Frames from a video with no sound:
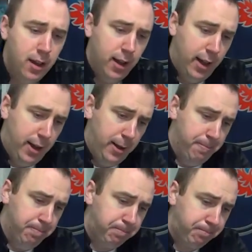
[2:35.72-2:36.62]

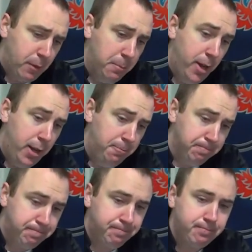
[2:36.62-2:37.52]
But
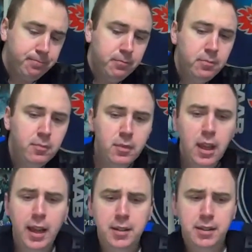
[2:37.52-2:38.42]

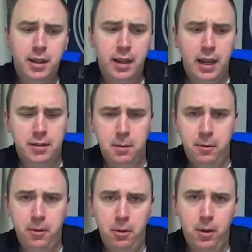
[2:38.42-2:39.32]
as some
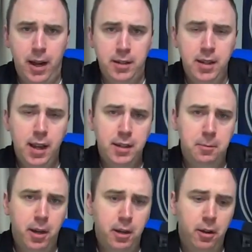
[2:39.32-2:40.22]
of you IT guys
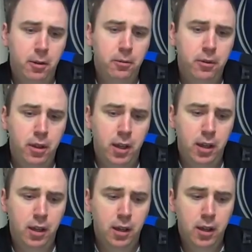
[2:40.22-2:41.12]
might know,
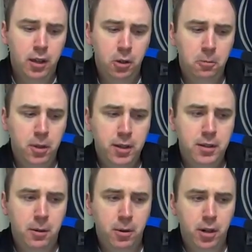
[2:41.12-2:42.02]
the U+
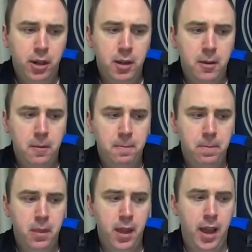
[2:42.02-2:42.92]
network
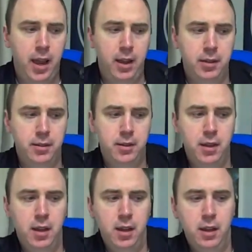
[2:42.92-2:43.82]
has
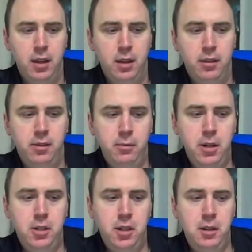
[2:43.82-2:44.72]

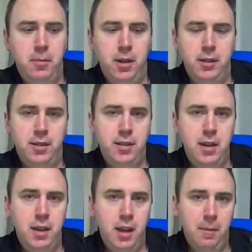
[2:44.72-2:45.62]
3G, but it's
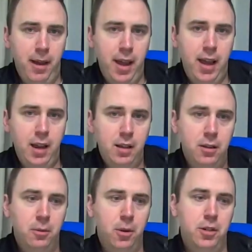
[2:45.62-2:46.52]
CDMA,
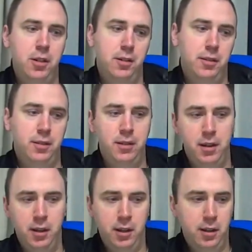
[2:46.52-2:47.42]
which is
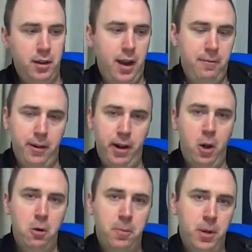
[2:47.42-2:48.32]
not very
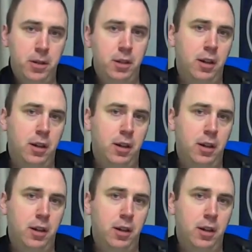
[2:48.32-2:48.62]
open.